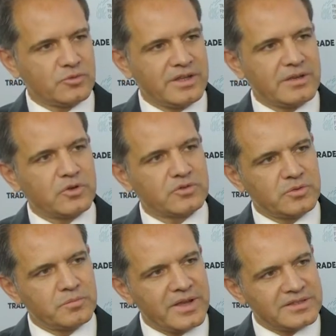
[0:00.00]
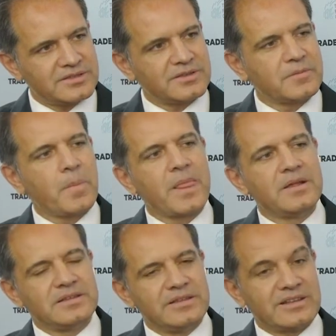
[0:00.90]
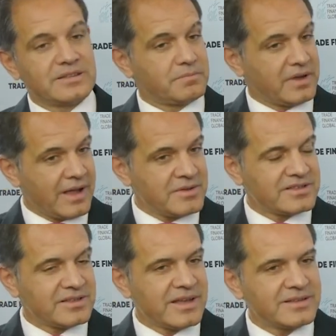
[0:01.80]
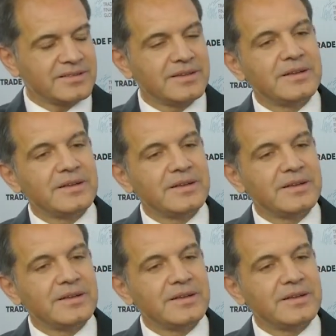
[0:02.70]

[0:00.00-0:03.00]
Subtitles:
be able to invest in the asset. Having said that,